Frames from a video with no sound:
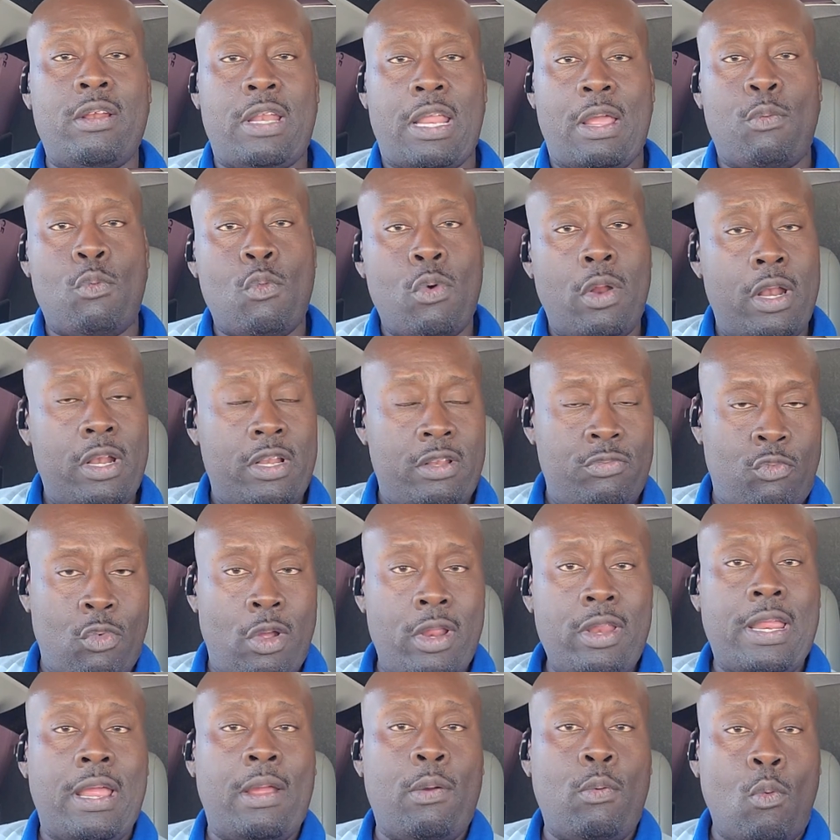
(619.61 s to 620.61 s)
They
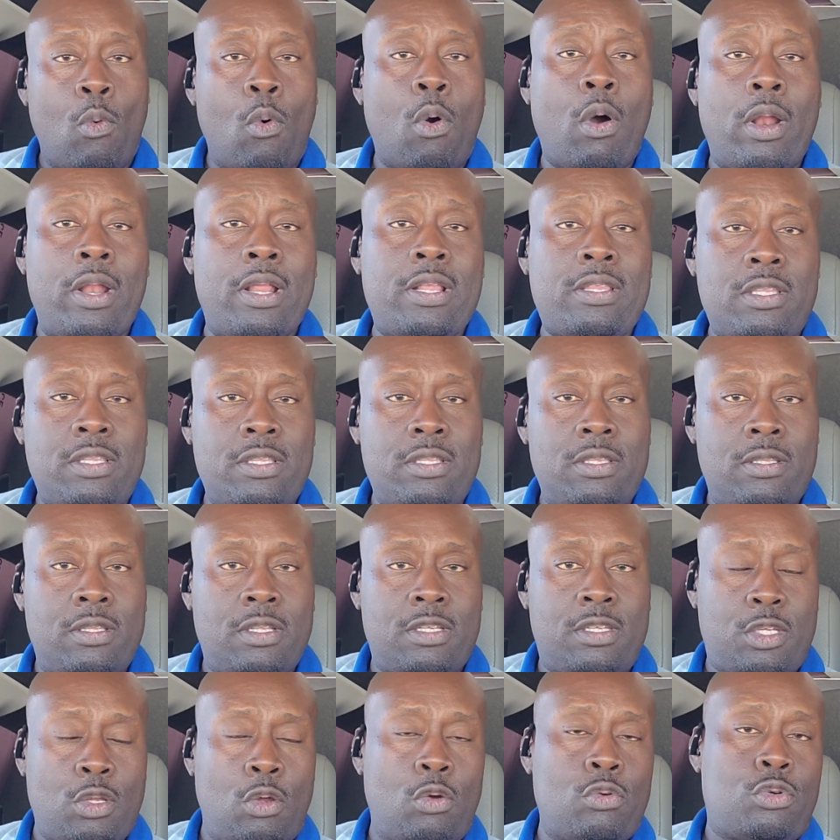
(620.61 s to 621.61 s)
wanted the
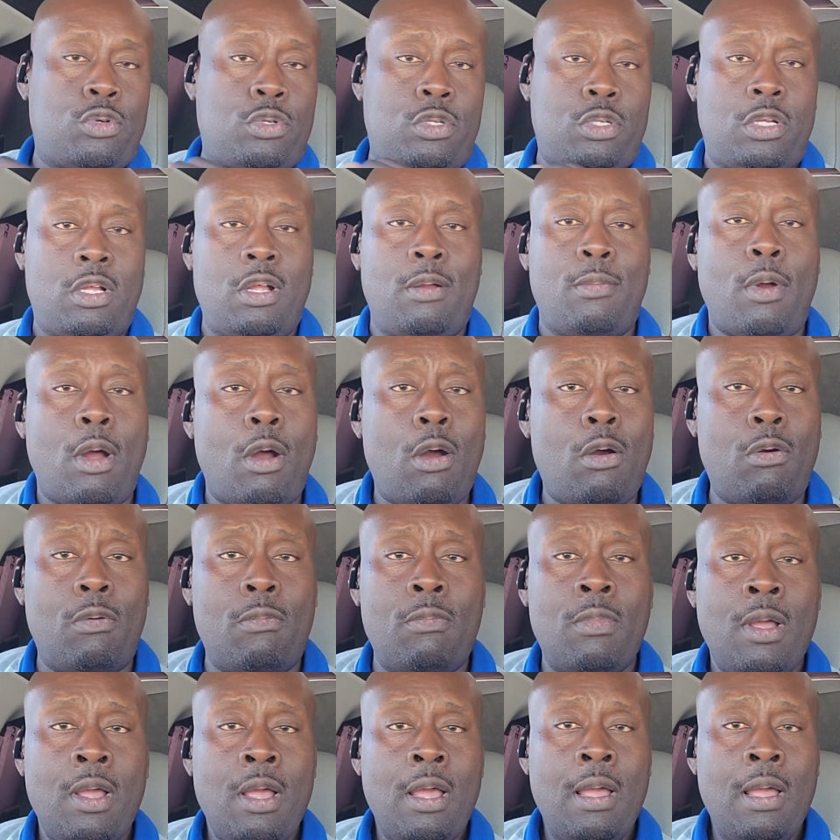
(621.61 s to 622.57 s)
soldiers to come home.